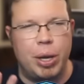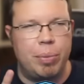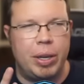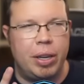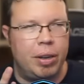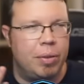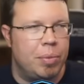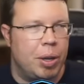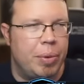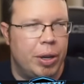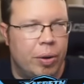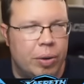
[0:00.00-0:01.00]
maybe
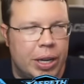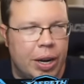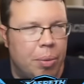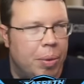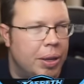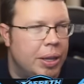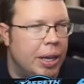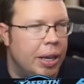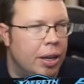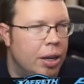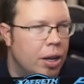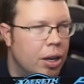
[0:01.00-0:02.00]
you don't care about
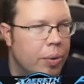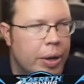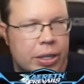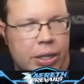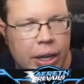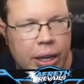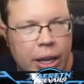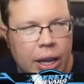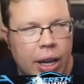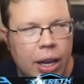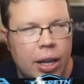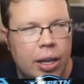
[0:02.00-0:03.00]
that in Conquest.
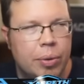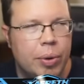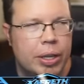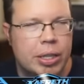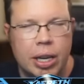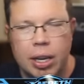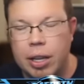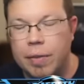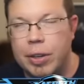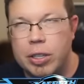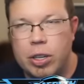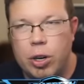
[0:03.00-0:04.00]
Otherwise,
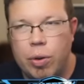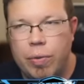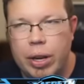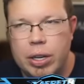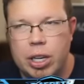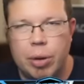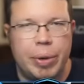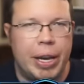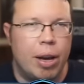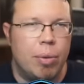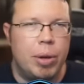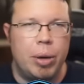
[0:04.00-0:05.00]
if there's a new event
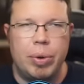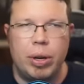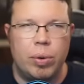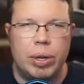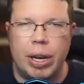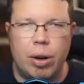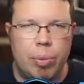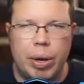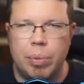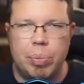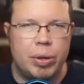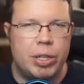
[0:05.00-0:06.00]
coming out, maybe you don't care
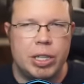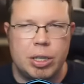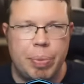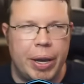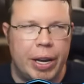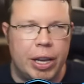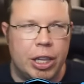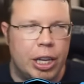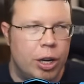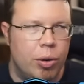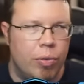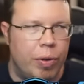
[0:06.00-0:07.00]
about participating in
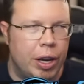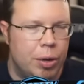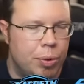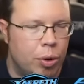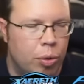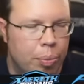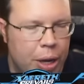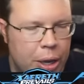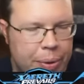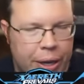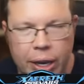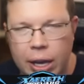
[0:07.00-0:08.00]
that new event, or
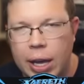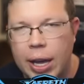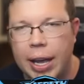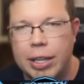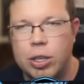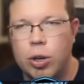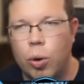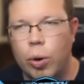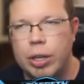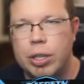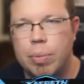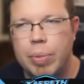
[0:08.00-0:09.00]
maybe it's
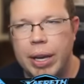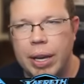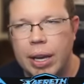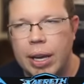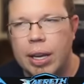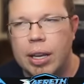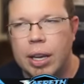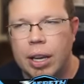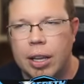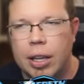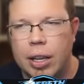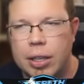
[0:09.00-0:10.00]
going to be
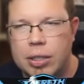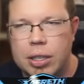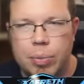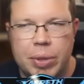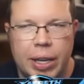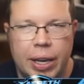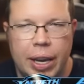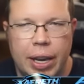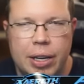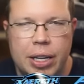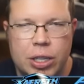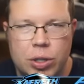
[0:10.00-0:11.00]
something
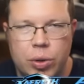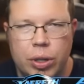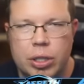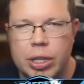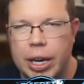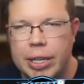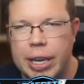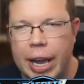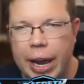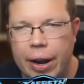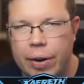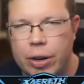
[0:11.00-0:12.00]
industrial size
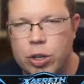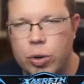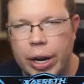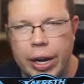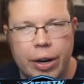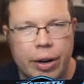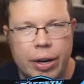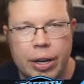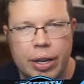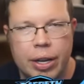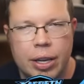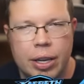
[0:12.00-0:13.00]

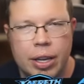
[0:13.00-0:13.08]
hairdryer